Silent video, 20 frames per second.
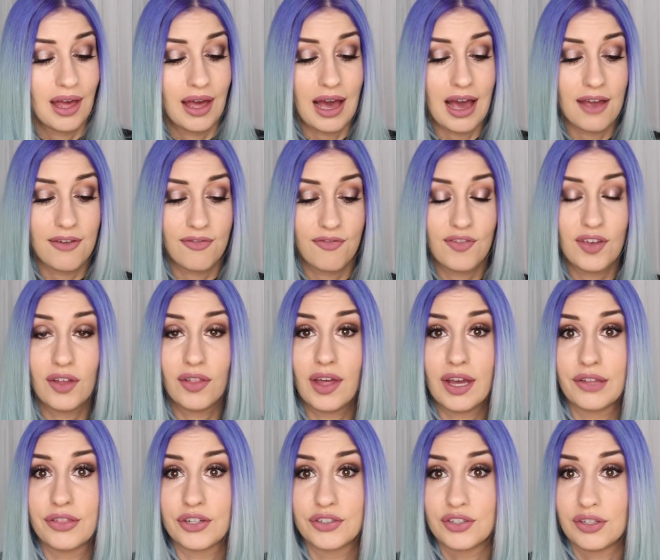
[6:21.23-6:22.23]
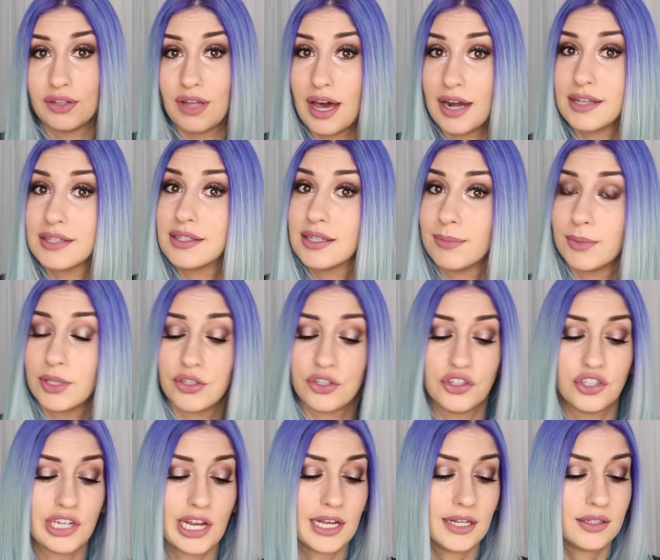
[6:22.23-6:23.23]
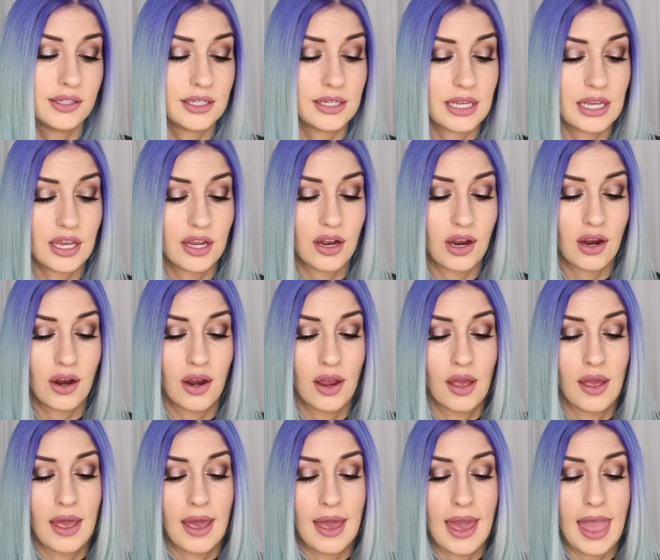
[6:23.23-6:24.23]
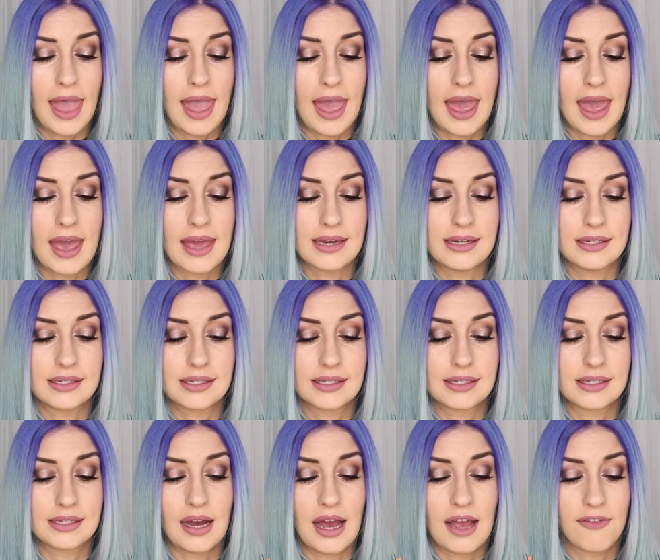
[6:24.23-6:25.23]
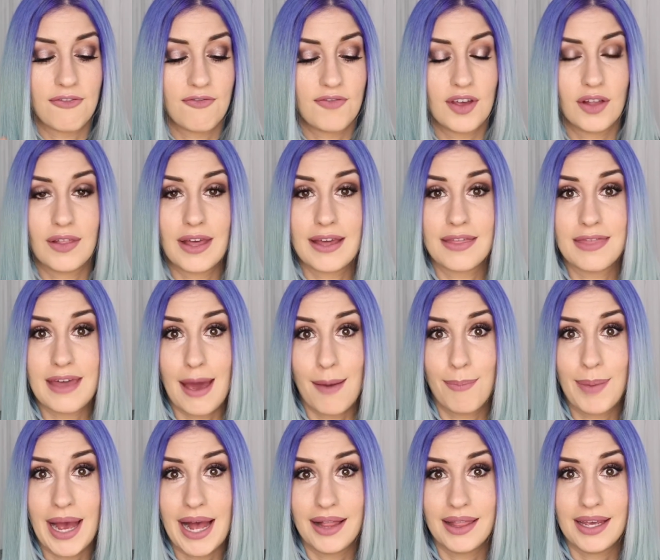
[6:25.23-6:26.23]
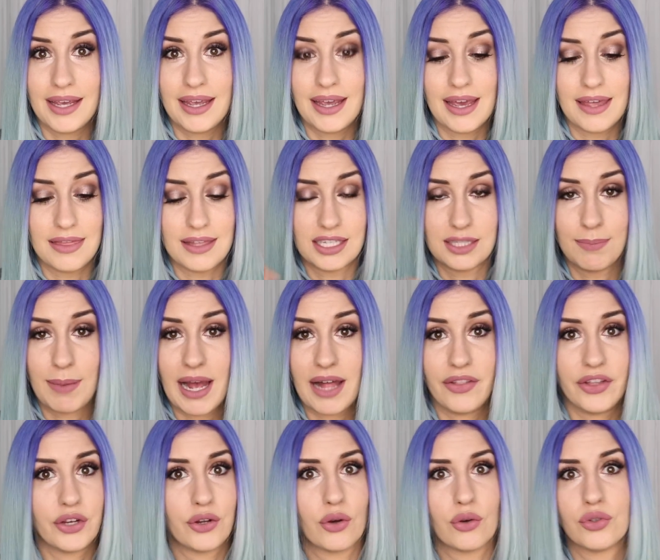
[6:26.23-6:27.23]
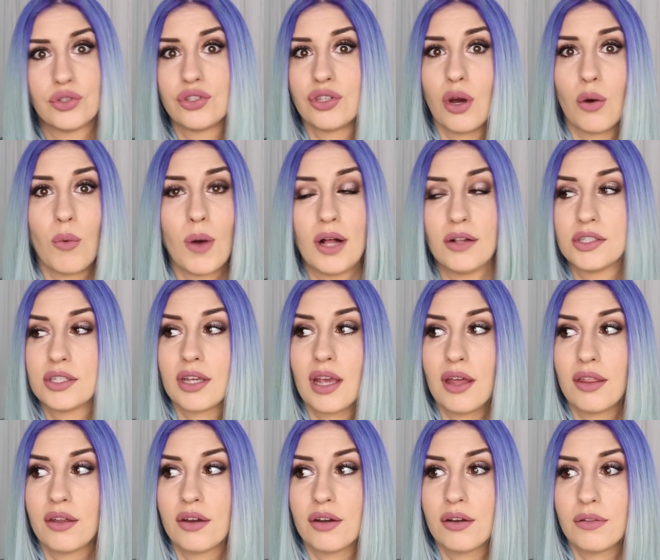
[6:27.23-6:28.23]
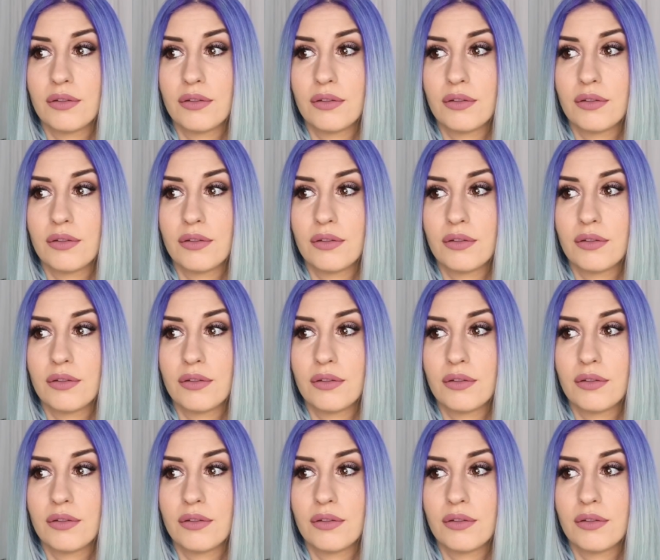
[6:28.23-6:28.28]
I feel like there's a lot of similar shades in here, and I feel like that palette and this palette go so well together.